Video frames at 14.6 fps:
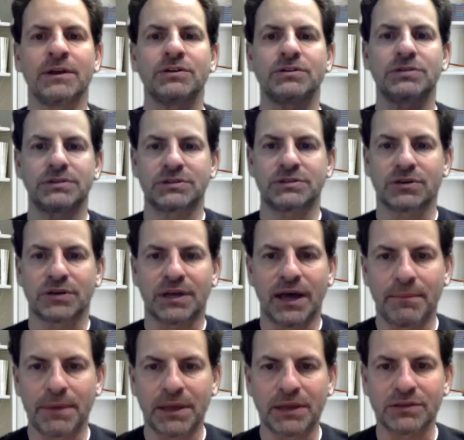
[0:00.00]

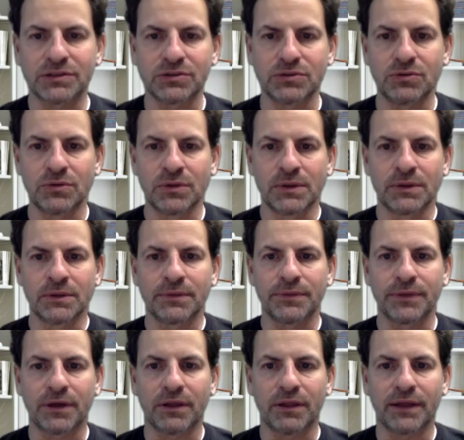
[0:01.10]
succumbing to
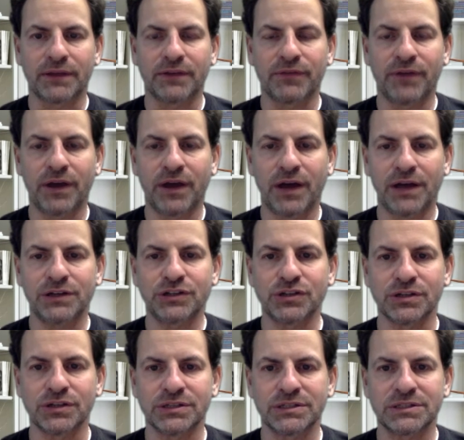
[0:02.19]
the collective
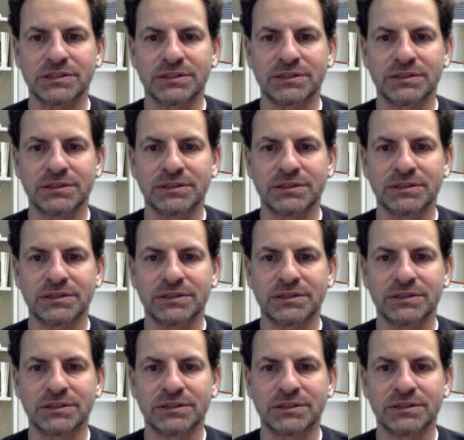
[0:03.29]
unconscious,